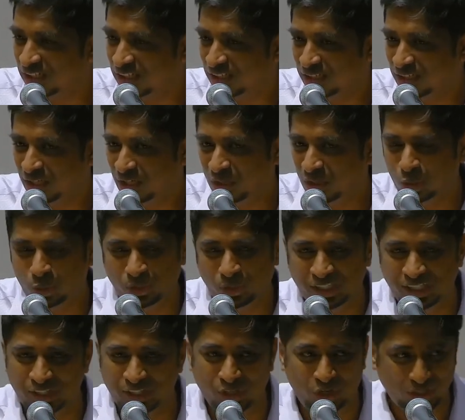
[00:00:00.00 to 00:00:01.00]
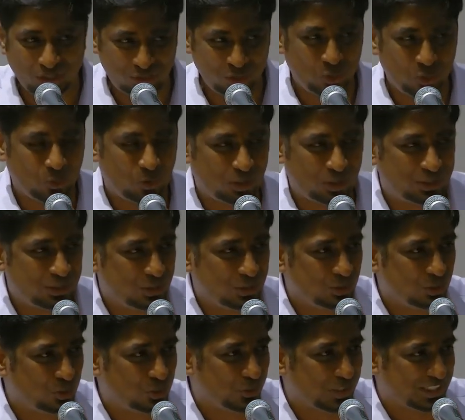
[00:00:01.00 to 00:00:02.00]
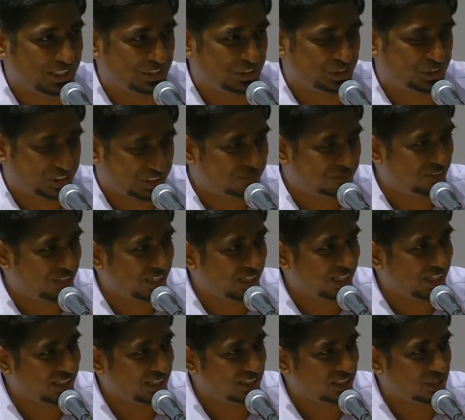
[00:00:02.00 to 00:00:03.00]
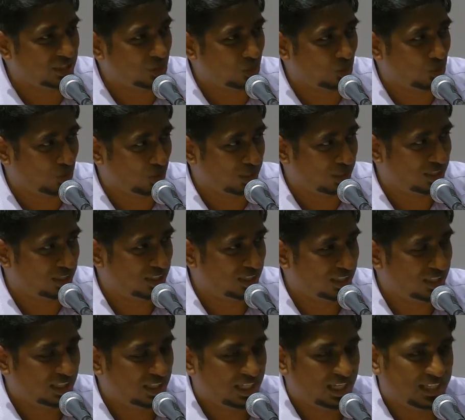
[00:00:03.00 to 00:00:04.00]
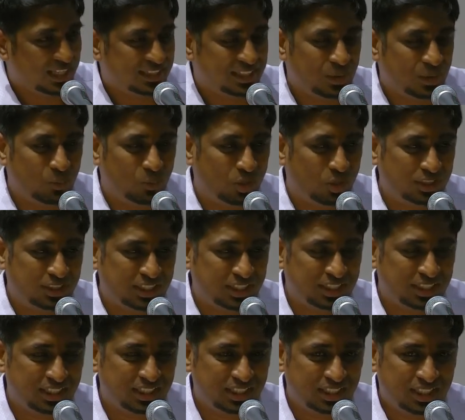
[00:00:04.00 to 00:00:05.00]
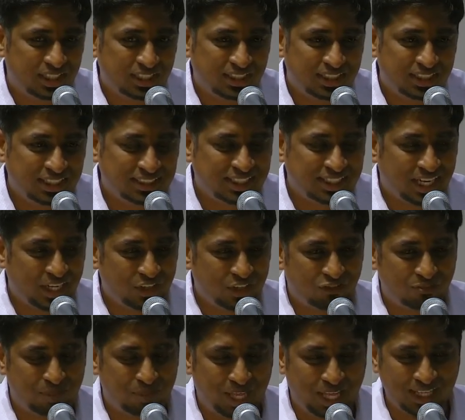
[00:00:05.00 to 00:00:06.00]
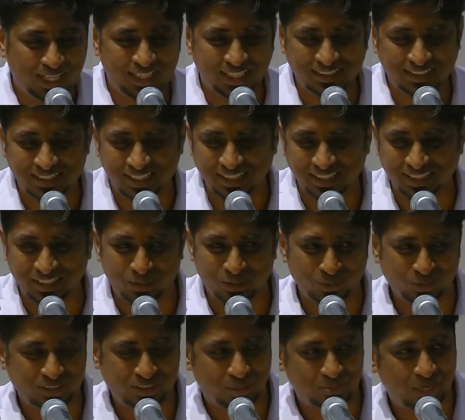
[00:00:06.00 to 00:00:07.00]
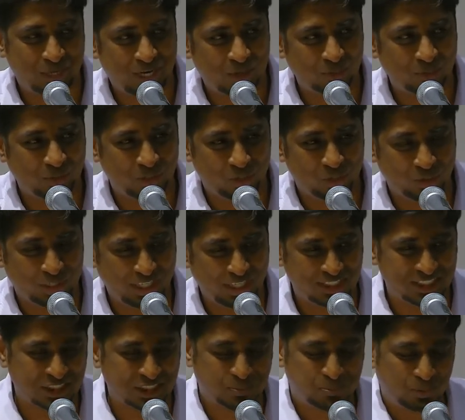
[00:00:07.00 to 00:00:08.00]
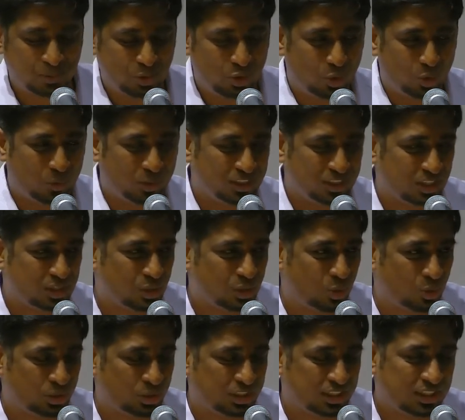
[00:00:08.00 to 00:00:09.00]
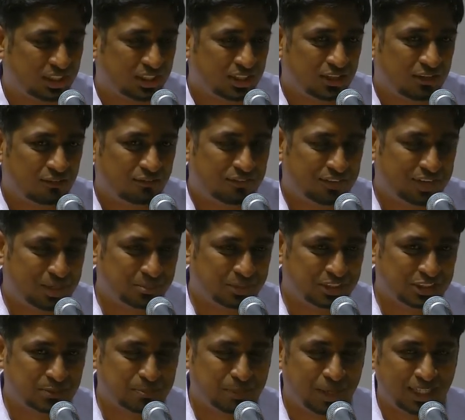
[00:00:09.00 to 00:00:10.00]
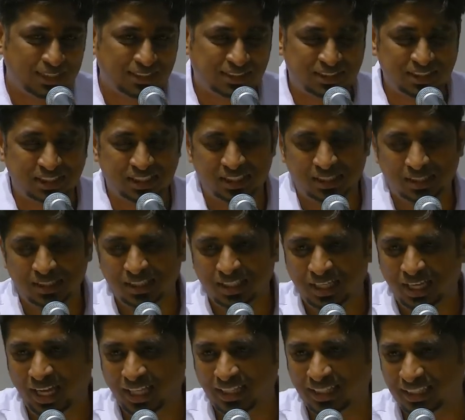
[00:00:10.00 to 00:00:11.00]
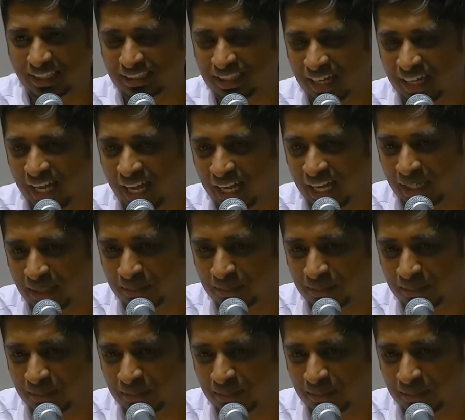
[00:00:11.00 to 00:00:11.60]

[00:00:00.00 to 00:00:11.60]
who did not know what to do, who were shivering in the cold, and they wanted these kind of blankets, and though somehow, you know, he just pulled over the coat from this pastor and this ran.